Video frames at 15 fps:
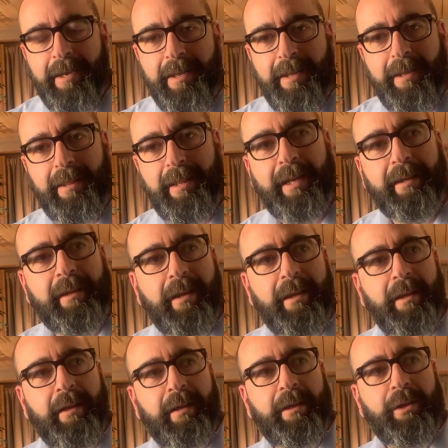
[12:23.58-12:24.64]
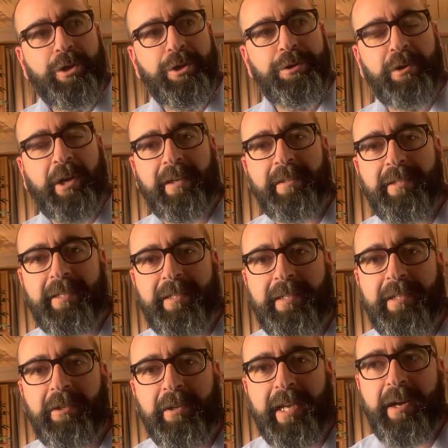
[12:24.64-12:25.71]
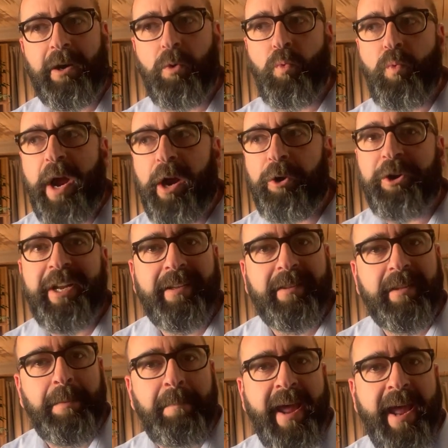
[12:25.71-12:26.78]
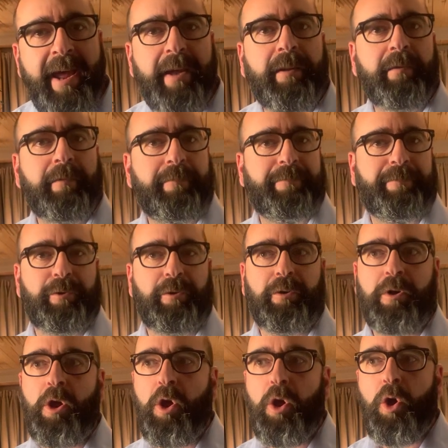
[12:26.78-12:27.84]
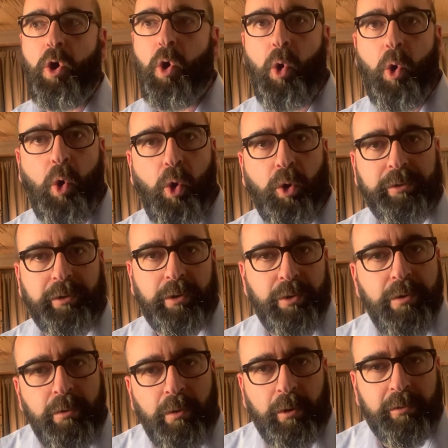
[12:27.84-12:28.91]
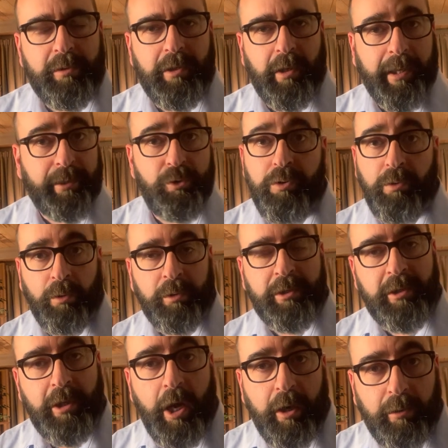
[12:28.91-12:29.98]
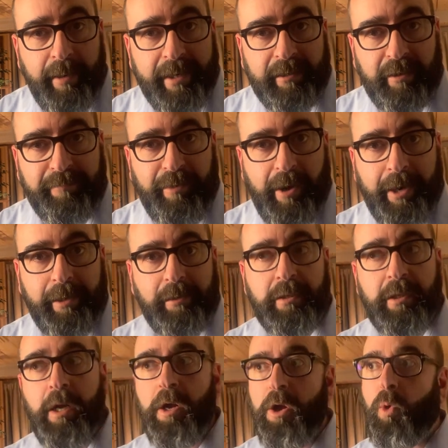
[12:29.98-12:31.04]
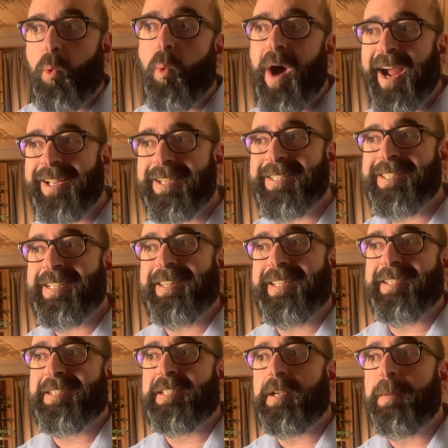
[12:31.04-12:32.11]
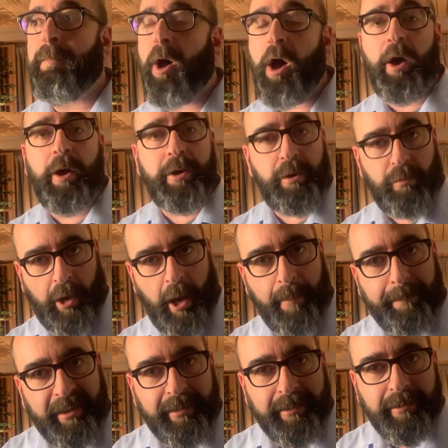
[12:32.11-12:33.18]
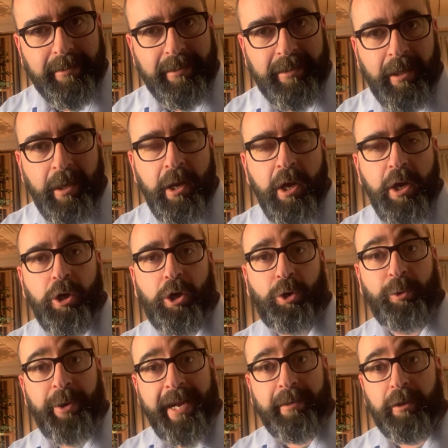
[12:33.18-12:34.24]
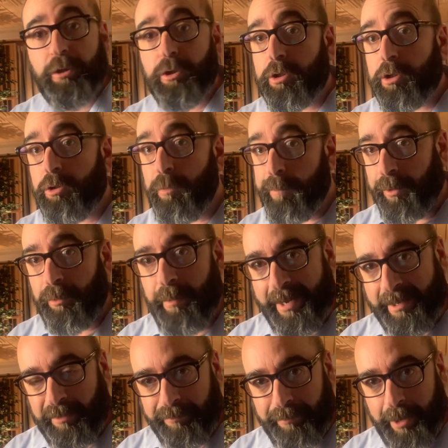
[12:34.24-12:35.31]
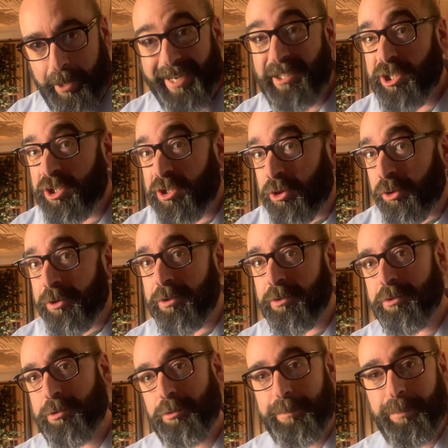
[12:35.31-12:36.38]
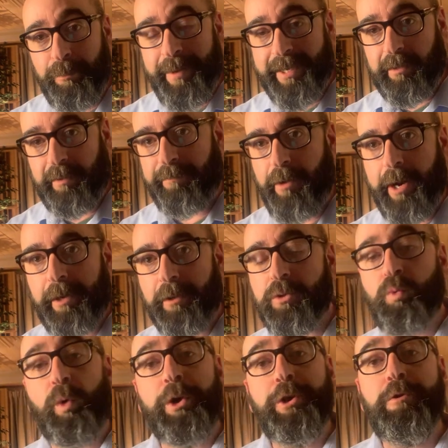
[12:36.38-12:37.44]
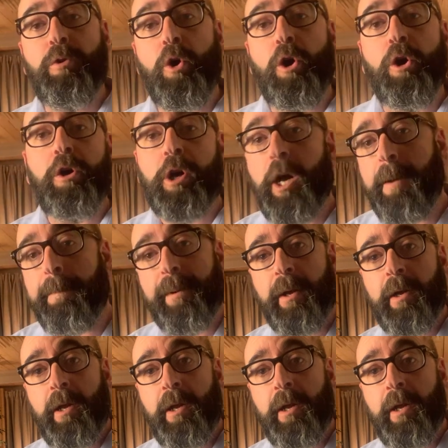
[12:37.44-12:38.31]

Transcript: that you can still get a rarity in demand for old, new old, like new old stock rectifiers? Why is it that some audio companies create super rectifier, external super rectifiers, where you hook up